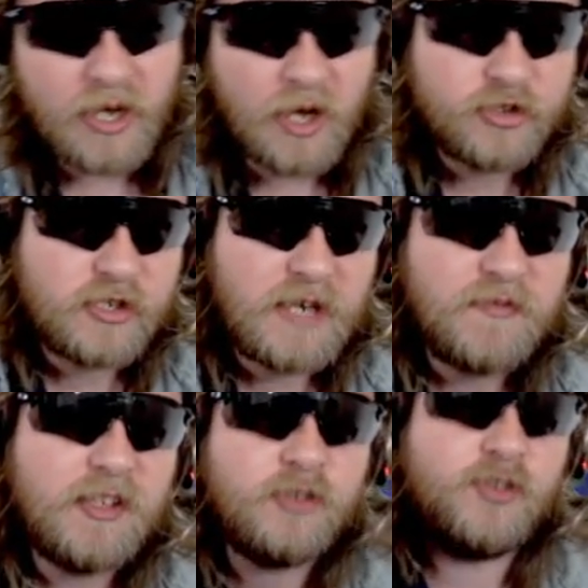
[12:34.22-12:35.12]
also
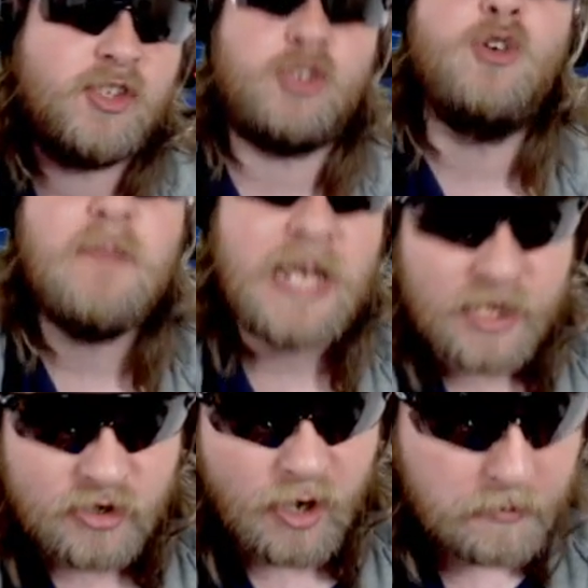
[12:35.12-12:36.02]
giving too many
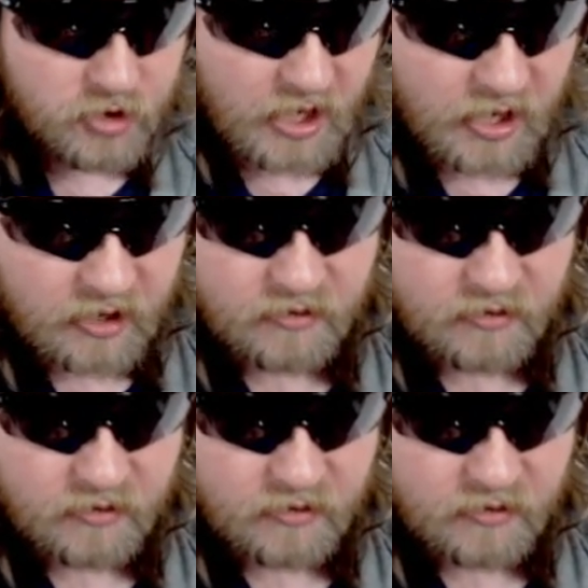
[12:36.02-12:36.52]
jump scares